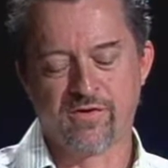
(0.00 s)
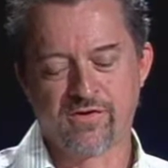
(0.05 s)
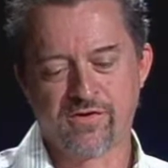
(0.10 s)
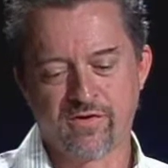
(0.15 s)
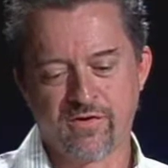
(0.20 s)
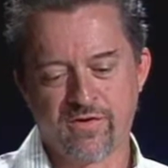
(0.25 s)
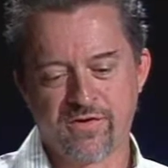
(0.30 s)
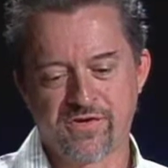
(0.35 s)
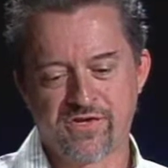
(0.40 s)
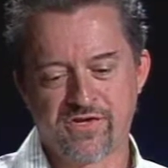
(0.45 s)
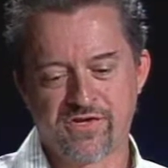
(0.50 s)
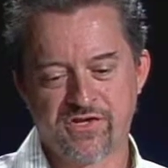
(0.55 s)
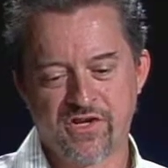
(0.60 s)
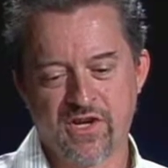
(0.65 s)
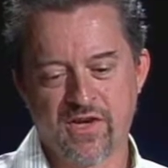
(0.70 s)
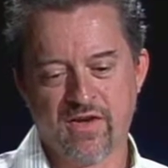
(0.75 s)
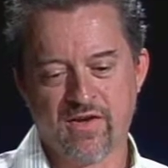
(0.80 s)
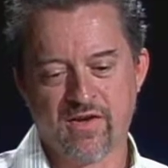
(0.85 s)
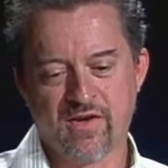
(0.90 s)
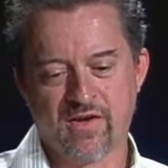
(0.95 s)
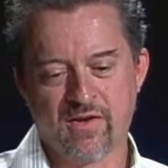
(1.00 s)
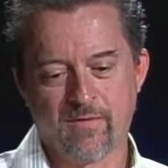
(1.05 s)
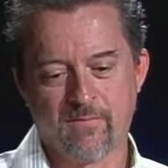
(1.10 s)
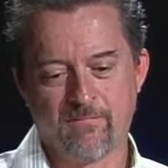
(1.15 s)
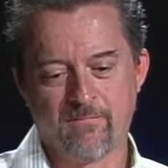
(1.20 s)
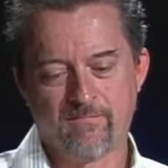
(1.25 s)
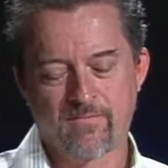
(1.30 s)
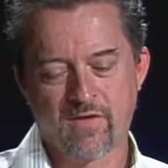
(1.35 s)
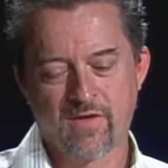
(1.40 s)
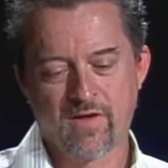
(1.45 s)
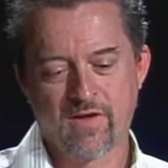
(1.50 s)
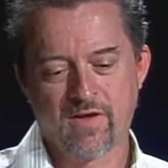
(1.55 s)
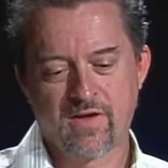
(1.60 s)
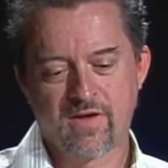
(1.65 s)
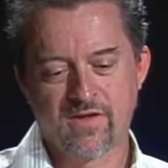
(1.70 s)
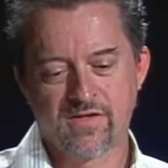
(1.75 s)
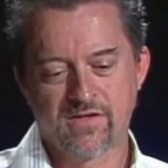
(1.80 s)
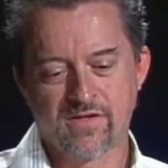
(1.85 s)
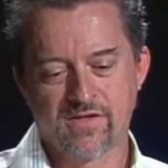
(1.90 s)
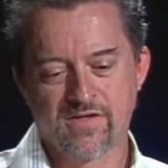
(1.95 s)
church, she
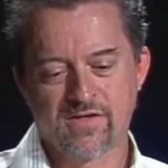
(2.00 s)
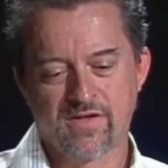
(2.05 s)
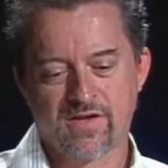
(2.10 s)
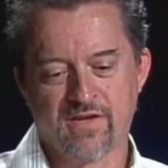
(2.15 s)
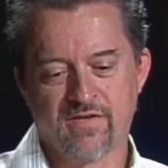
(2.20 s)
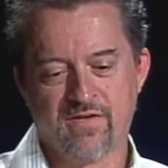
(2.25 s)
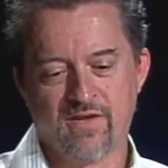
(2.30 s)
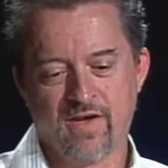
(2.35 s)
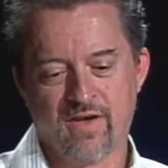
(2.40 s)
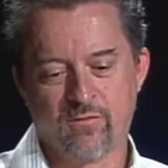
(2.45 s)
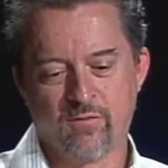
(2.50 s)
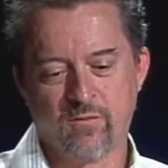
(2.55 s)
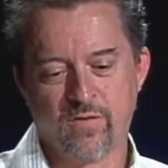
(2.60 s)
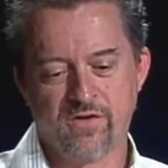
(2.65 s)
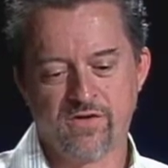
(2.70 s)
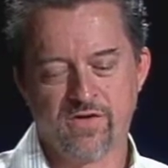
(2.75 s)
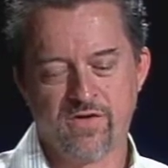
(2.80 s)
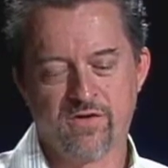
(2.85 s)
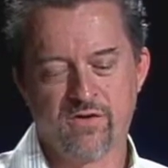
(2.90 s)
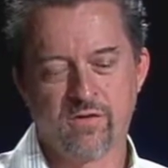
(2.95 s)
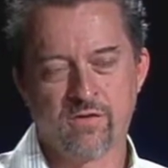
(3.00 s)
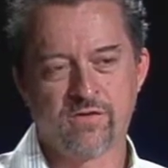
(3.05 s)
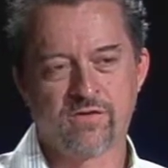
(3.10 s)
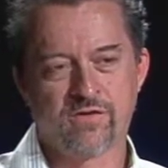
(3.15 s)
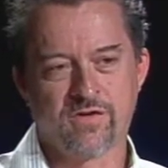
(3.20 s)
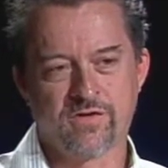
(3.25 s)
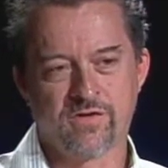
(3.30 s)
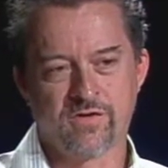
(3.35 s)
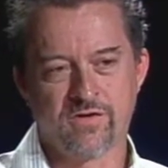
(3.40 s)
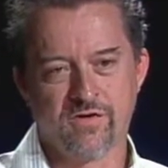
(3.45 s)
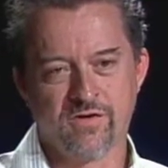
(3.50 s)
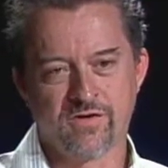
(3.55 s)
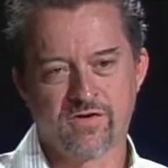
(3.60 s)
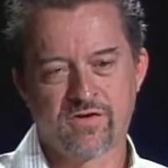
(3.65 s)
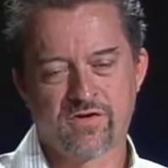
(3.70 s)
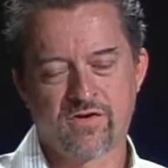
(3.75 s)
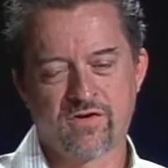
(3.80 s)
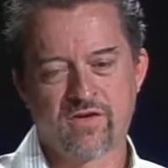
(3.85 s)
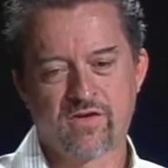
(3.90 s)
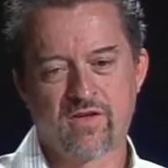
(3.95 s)
said that when she goes to
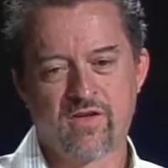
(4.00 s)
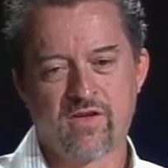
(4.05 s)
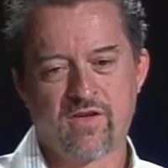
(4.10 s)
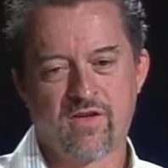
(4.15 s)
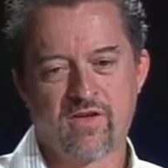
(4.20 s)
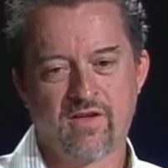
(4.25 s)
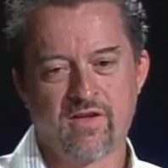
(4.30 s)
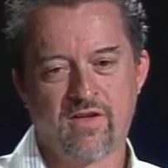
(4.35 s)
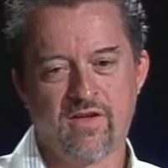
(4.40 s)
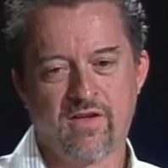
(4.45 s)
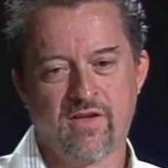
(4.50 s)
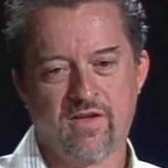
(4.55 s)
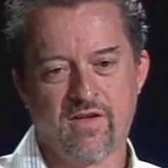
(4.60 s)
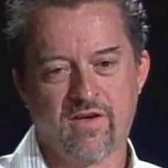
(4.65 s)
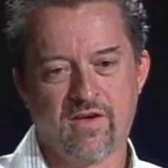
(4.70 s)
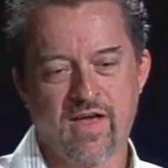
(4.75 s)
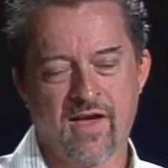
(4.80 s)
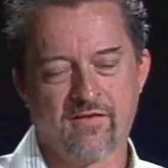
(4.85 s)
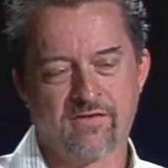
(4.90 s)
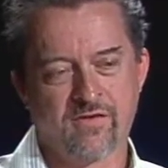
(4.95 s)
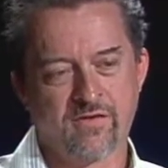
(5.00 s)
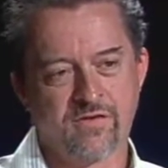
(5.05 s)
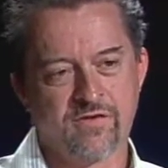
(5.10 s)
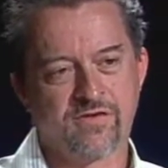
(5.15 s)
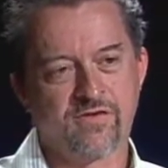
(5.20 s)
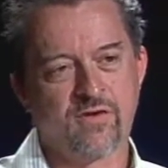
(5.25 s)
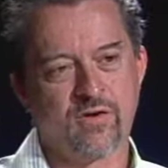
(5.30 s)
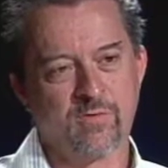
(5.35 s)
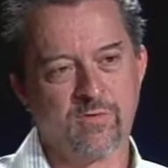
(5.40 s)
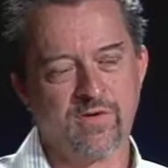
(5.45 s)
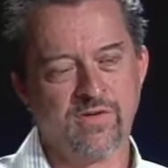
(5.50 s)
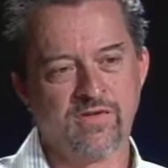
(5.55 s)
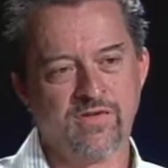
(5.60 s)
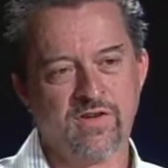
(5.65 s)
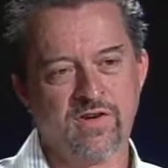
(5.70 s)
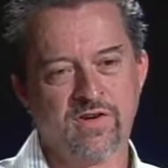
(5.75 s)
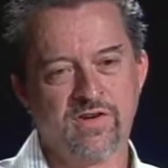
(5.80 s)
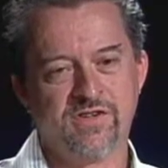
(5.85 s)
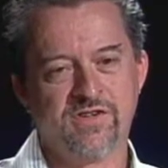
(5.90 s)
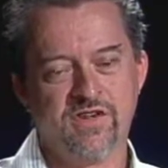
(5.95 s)
church, and after the sermon's
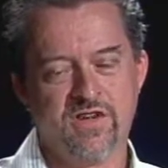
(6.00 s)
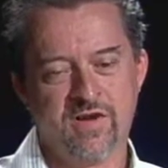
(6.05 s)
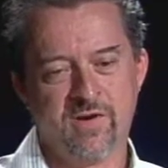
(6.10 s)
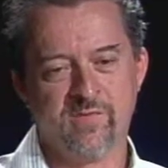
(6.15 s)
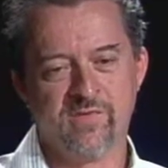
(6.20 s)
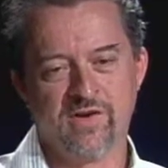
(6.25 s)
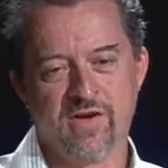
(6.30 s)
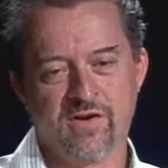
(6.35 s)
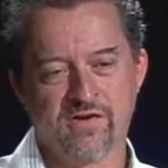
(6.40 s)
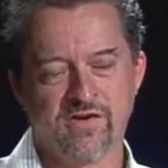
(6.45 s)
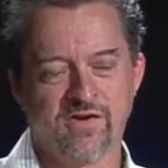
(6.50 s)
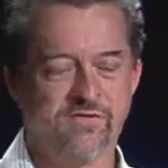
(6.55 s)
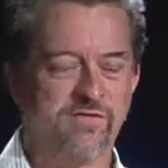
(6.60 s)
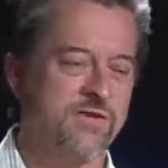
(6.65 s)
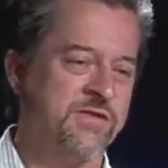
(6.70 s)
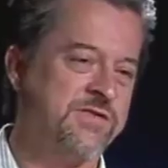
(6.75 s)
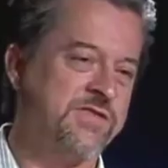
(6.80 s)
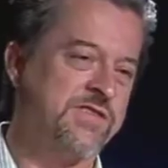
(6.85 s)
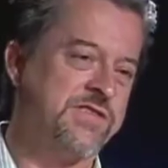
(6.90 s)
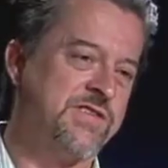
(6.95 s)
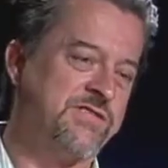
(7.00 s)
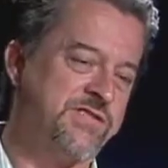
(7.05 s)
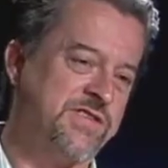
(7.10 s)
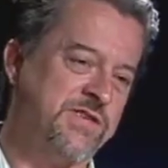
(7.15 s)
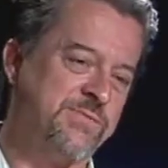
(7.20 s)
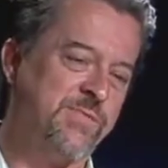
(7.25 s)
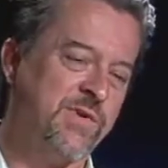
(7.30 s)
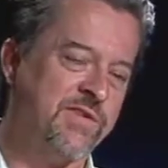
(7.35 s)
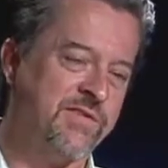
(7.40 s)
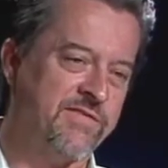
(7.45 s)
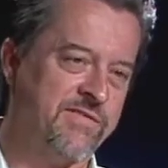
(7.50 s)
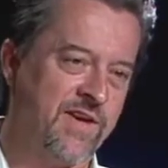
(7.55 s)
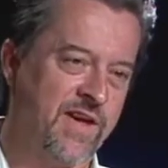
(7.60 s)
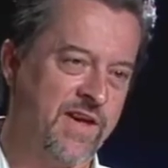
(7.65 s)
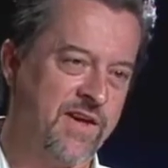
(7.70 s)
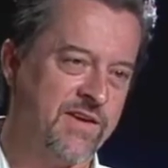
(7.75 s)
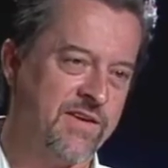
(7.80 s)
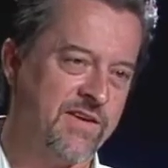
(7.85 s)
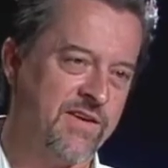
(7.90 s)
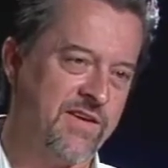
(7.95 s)
done and she comes out, she feels as if she's been
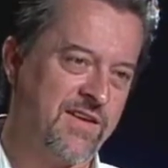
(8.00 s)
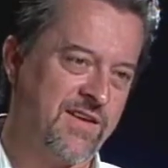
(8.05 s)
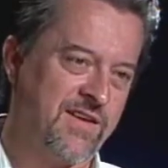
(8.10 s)
fed.